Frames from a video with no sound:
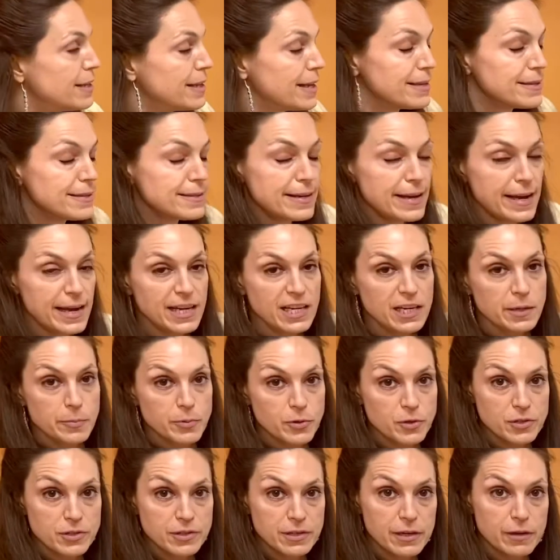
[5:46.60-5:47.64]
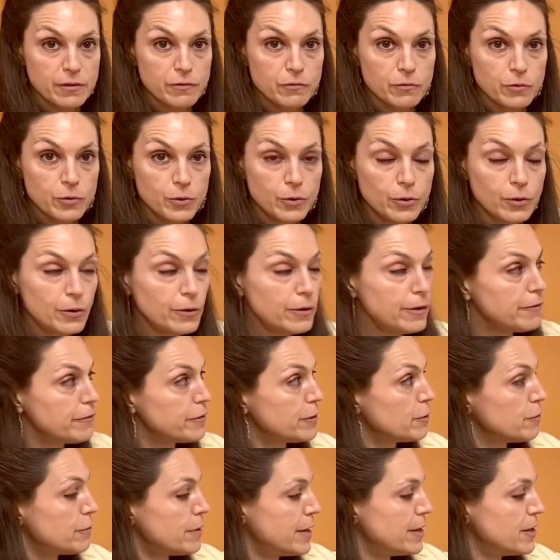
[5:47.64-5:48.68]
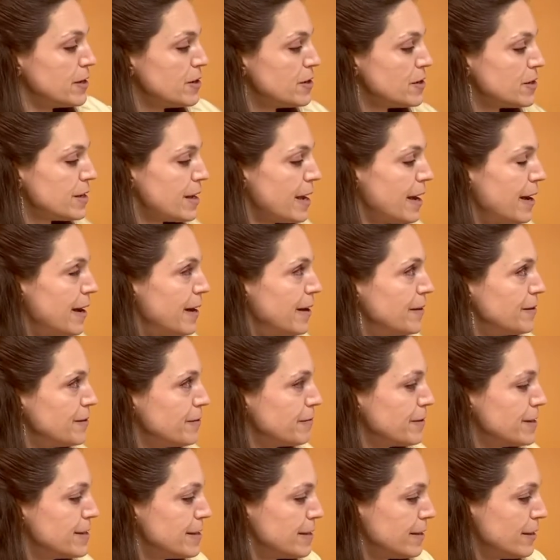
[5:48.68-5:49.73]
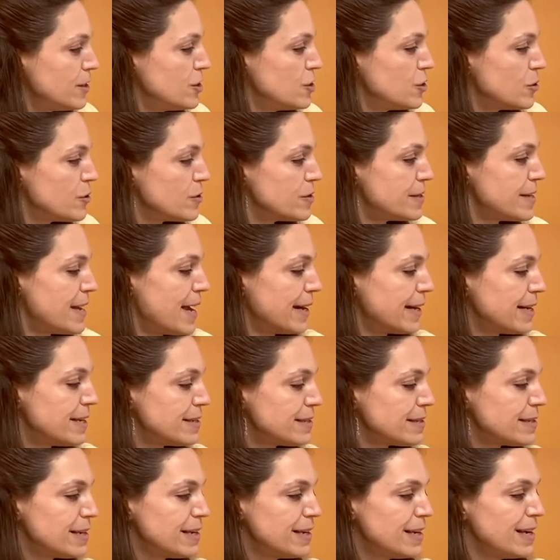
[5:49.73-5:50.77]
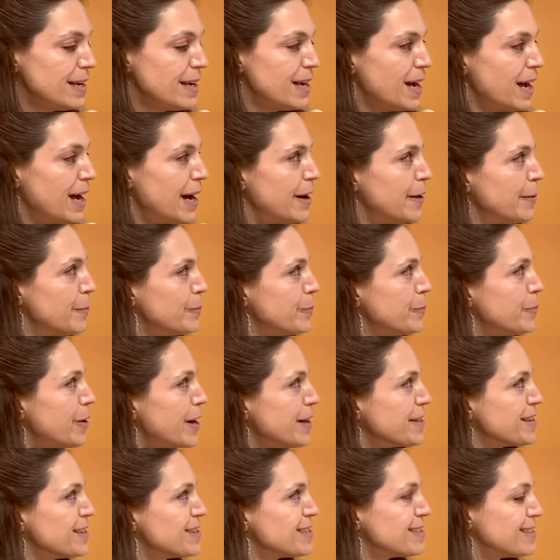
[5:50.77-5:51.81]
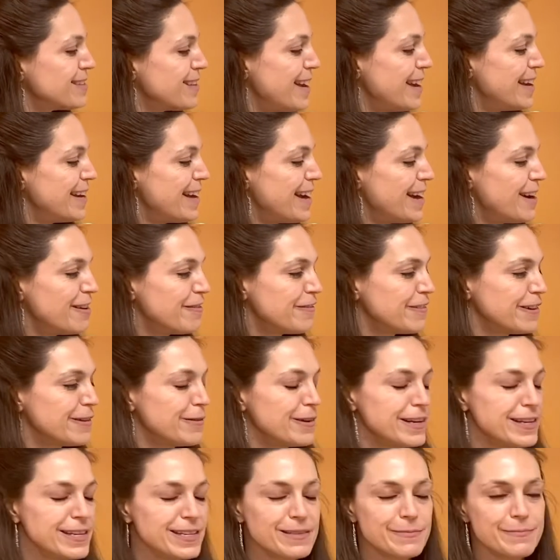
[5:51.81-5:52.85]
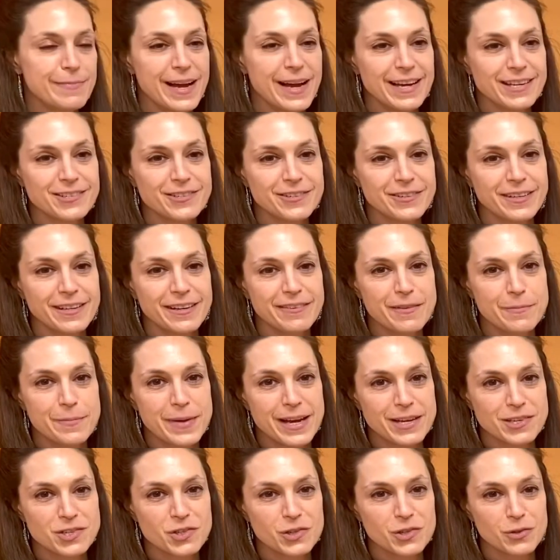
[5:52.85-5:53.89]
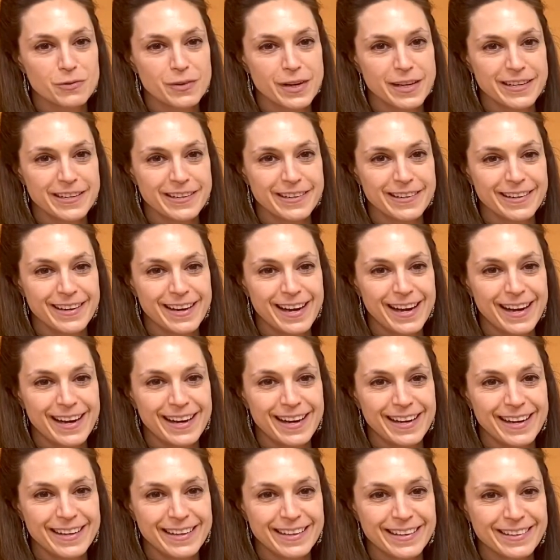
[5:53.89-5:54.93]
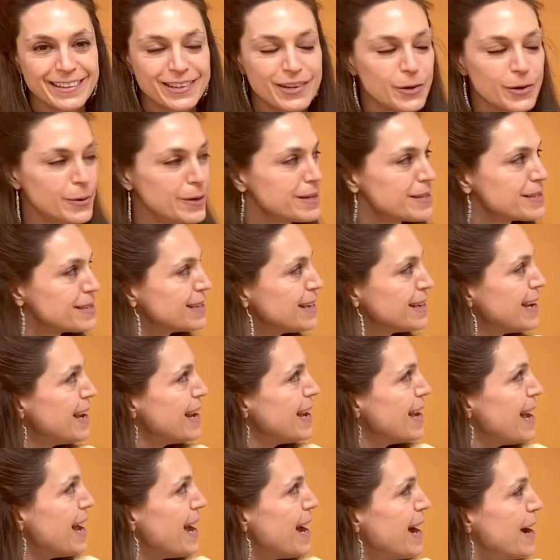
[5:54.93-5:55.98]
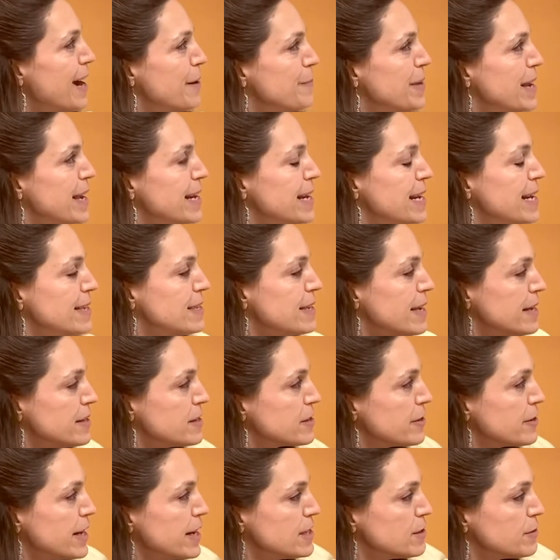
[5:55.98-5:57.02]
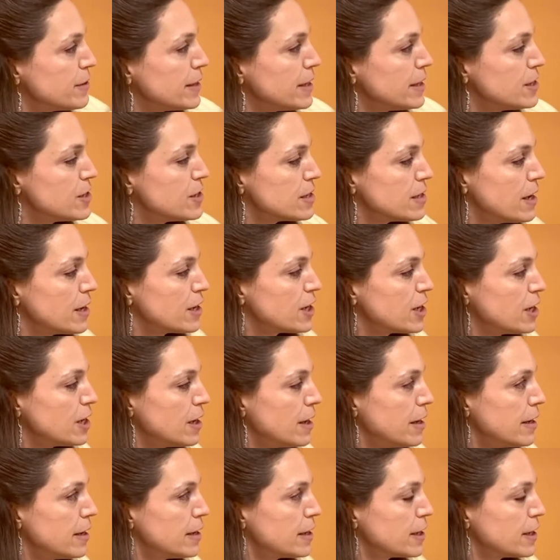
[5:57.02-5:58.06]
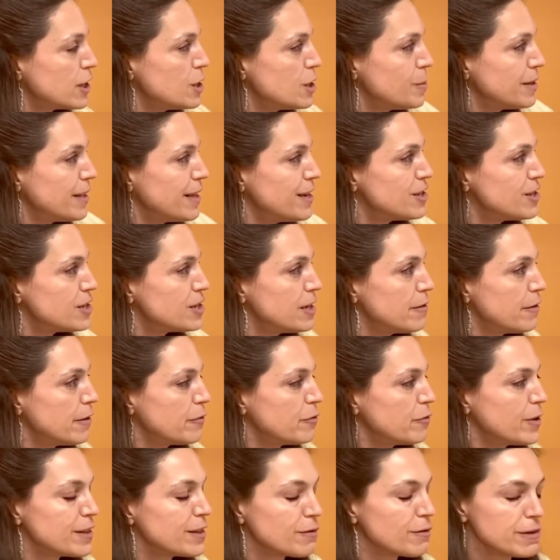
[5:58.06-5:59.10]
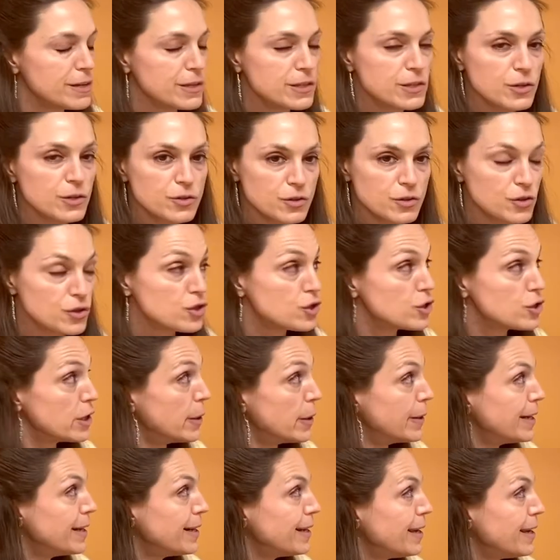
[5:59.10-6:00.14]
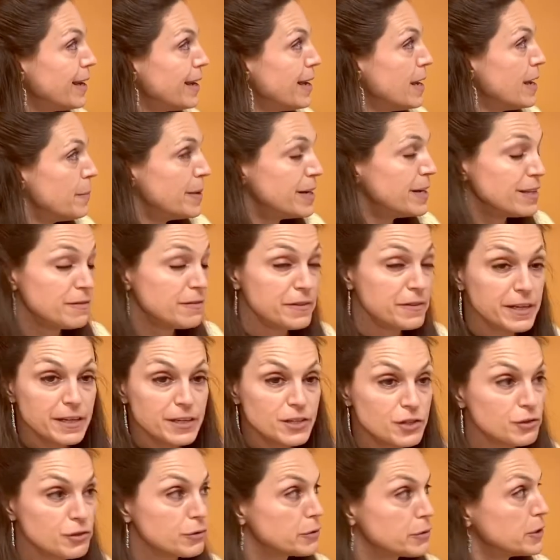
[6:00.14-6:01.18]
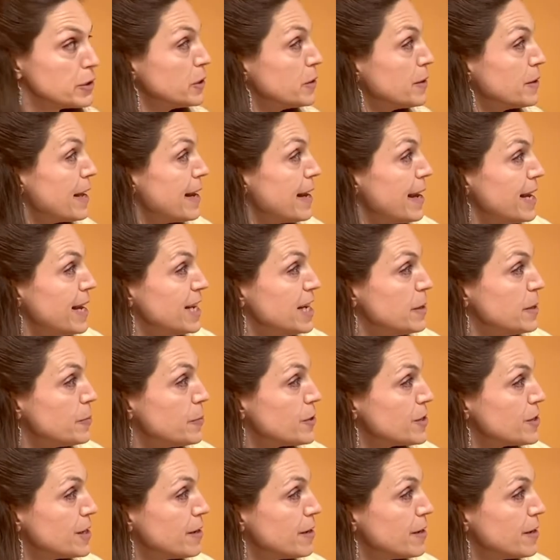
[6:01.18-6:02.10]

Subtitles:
the 80% rule for runners. Recently, Joel Sagast brought this slide out for his Mastering of the Master Runner course. And it's great. It's really just an accumulation of what the research is showing, but it's very true that 80% of the